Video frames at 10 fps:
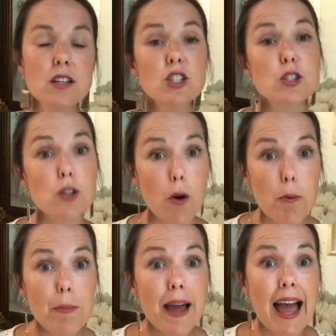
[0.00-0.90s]

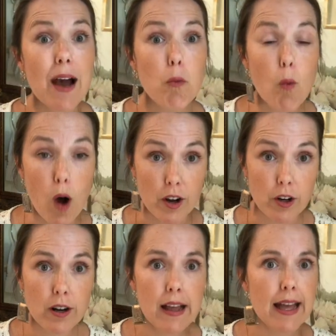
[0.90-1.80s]
Soap,
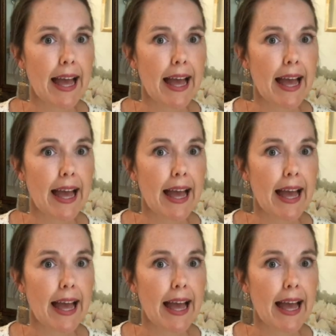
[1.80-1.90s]
water,